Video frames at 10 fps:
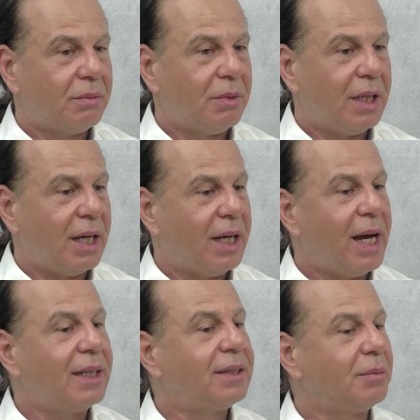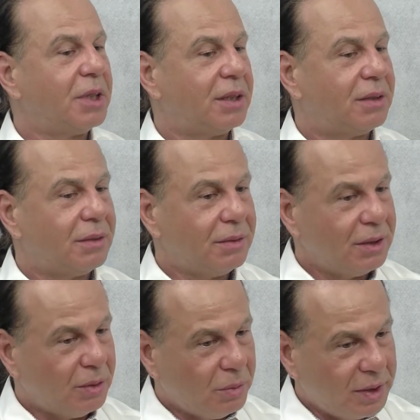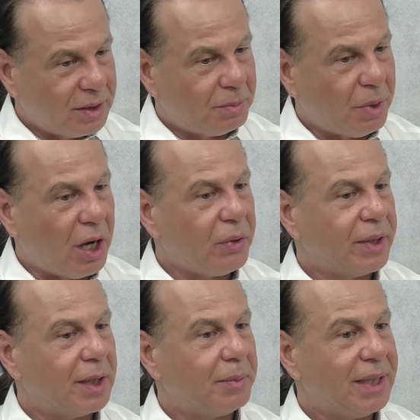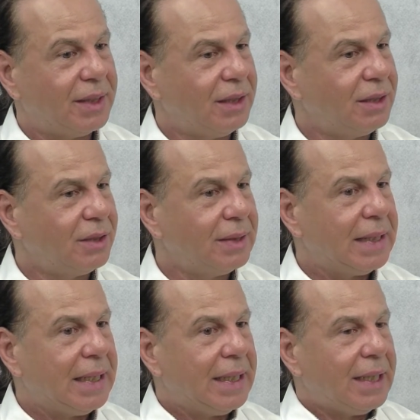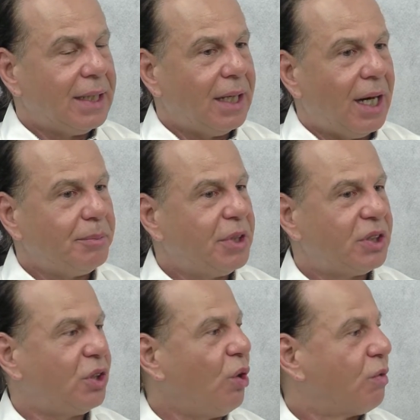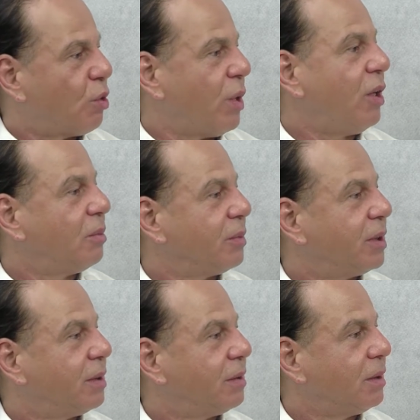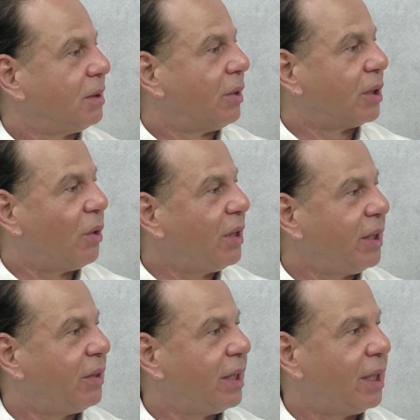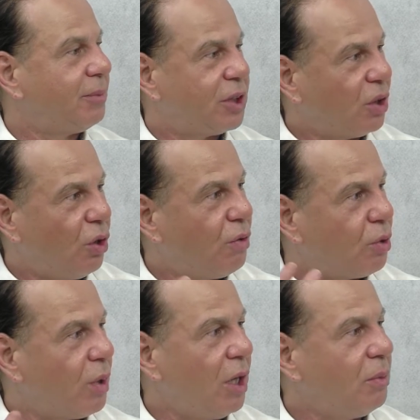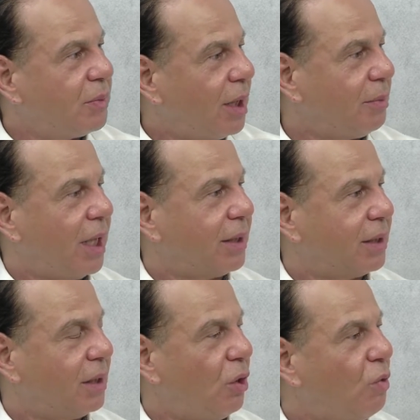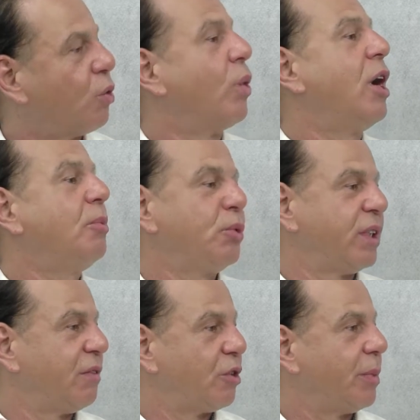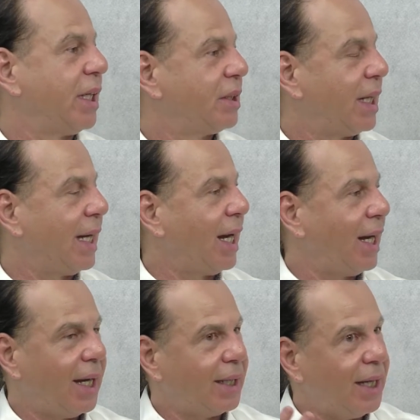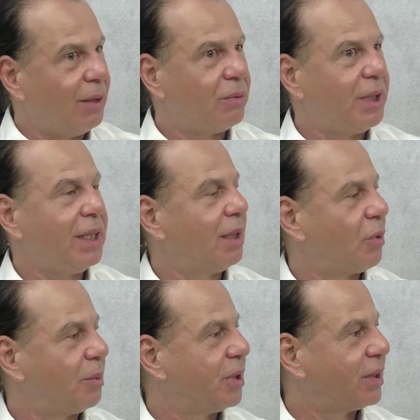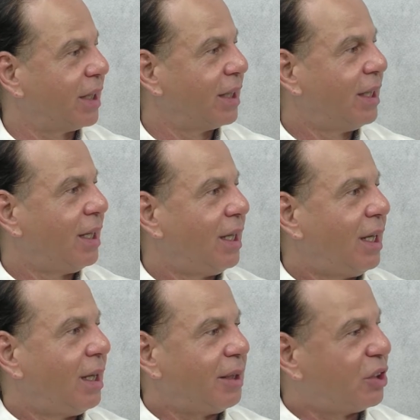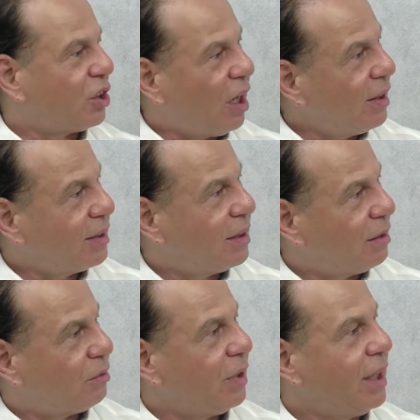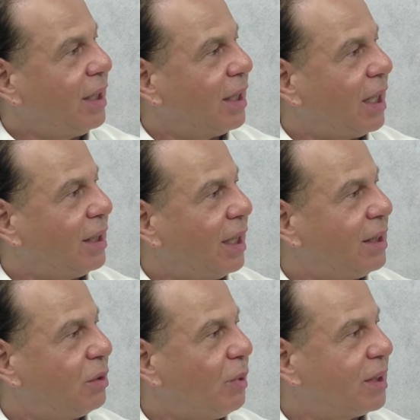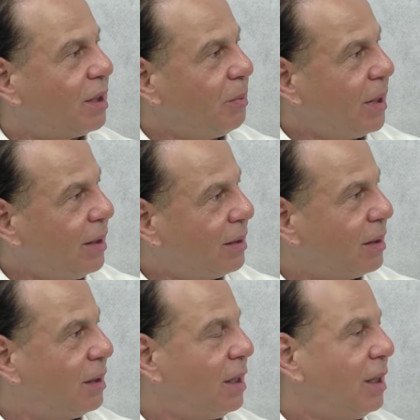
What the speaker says: what I ask them, what's bothering them, they say, I'm just so overwhelmed. I go on the internet, I'm just overwhelmed. I'm overwhelmed with information. I can't read anymore. I'm just like exhausted of reading, and I just want somebody to,